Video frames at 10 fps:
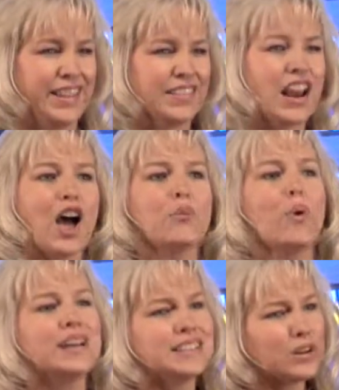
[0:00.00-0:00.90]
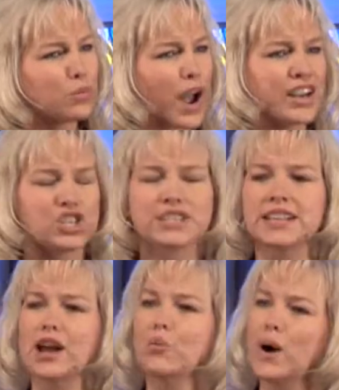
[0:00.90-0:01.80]
that I wasn't righteous,
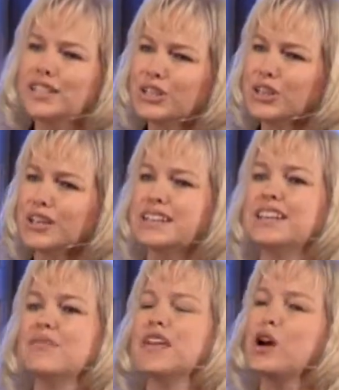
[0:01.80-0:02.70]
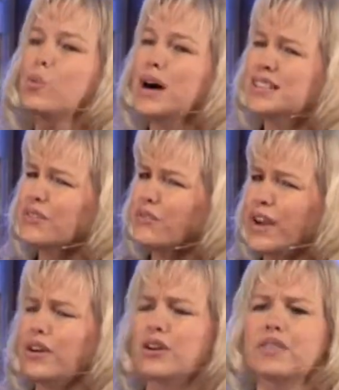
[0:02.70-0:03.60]
that I wasn't good enough, that I was a
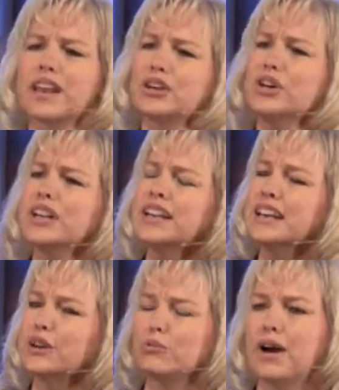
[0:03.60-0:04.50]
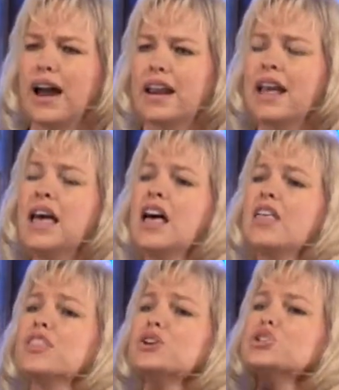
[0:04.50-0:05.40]
failure, that I couldn't get it right.
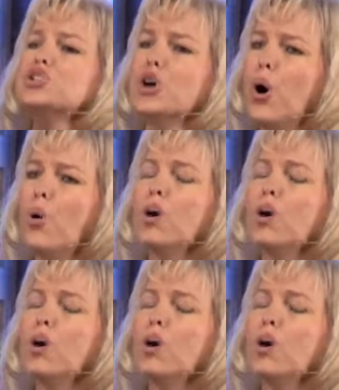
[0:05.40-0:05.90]
There's no